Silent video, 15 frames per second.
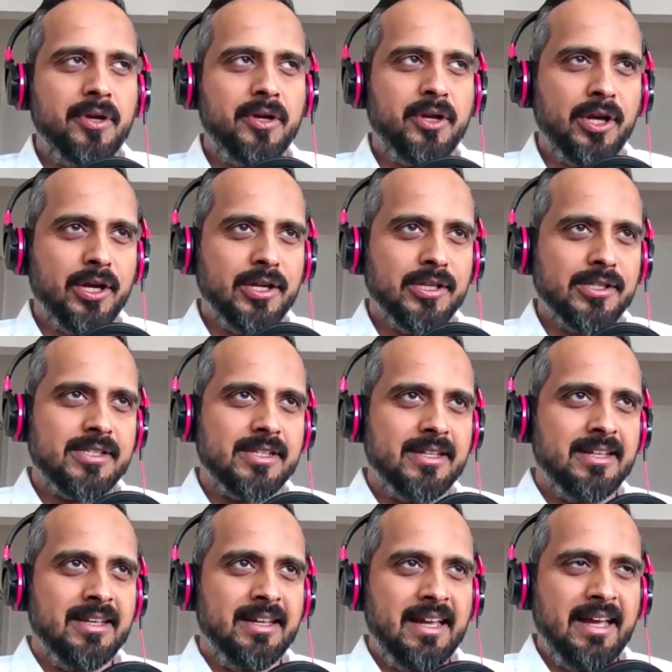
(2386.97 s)
because
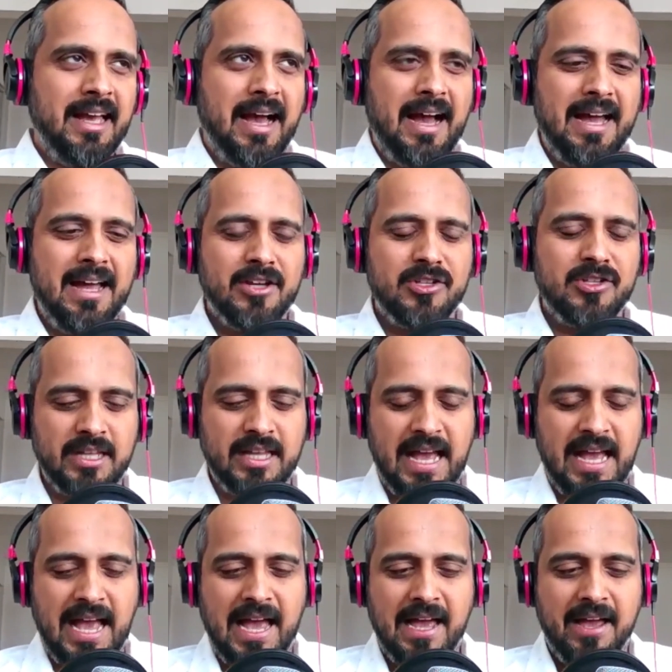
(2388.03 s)
I actually
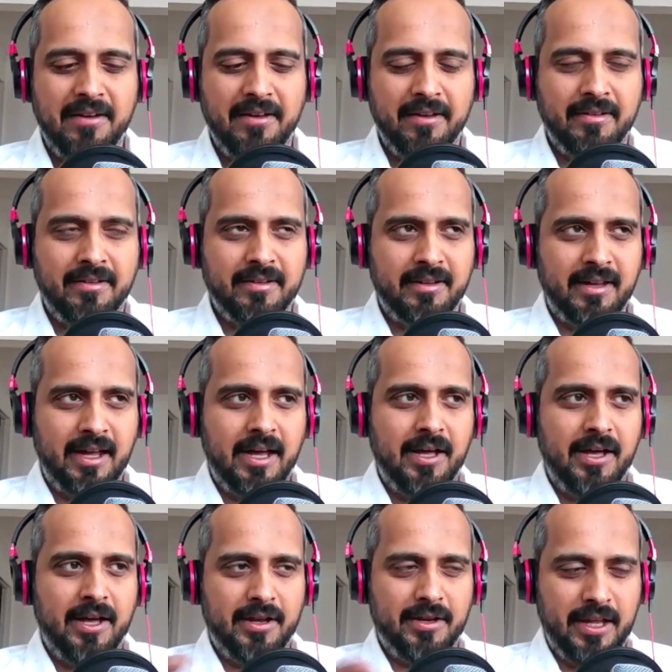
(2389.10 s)
had
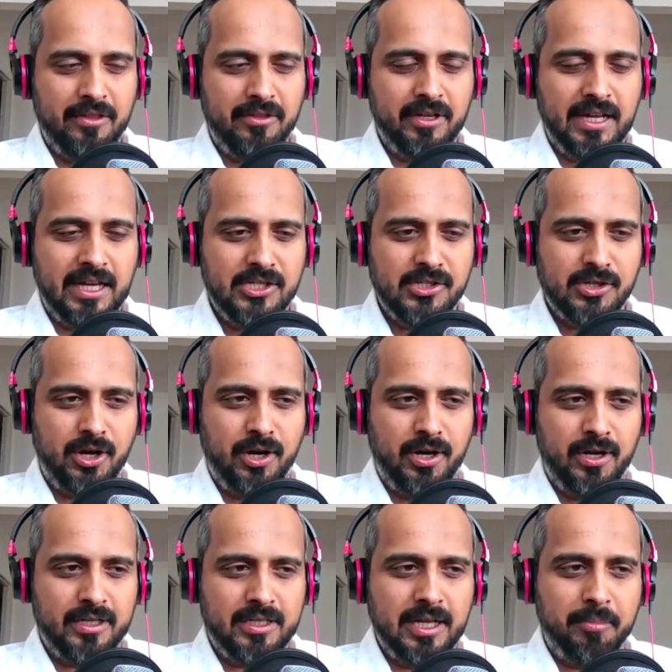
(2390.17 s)
another guest
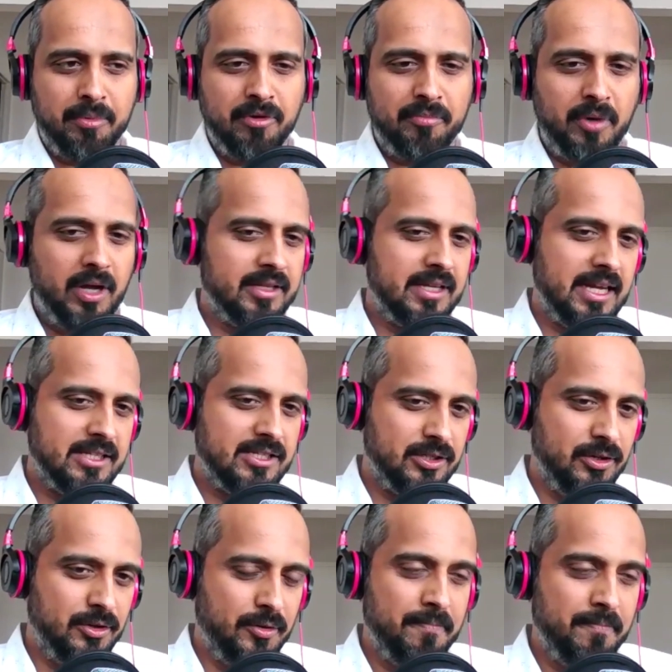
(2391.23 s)
on a couple of podcasts
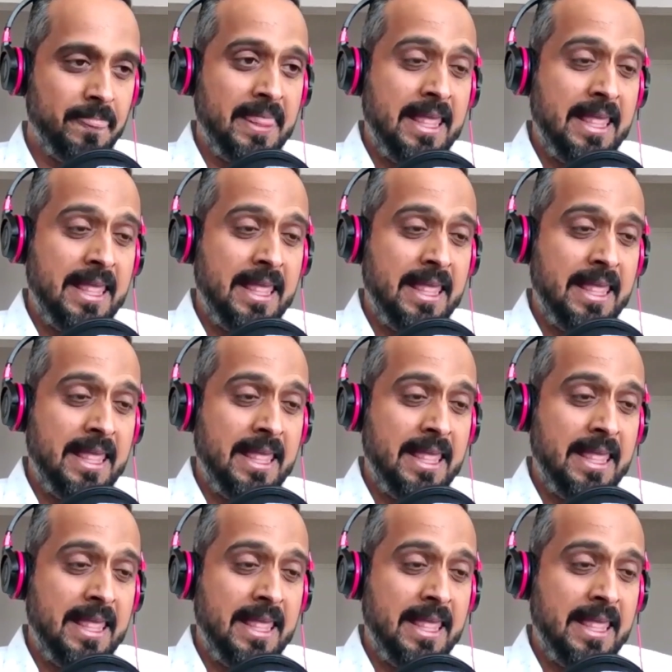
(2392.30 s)
ago